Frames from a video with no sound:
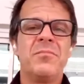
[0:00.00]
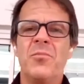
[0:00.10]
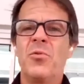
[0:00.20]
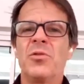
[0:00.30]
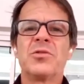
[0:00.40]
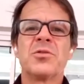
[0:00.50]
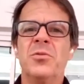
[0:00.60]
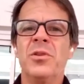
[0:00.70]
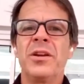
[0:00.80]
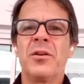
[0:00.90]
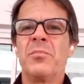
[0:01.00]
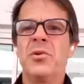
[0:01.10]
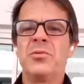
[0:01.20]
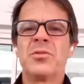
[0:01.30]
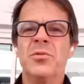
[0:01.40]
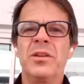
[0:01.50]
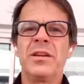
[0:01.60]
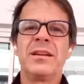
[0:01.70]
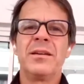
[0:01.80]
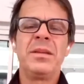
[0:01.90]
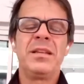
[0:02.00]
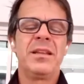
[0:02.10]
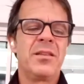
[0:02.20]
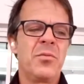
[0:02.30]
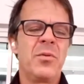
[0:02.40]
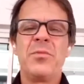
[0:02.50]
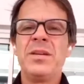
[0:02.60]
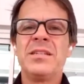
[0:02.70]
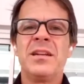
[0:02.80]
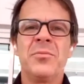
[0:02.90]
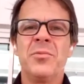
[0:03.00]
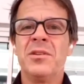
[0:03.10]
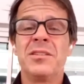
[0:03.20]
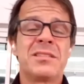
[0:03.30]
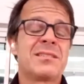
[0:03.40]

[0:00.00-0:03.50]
world schooling or boat schooling. I mean, the way we did it was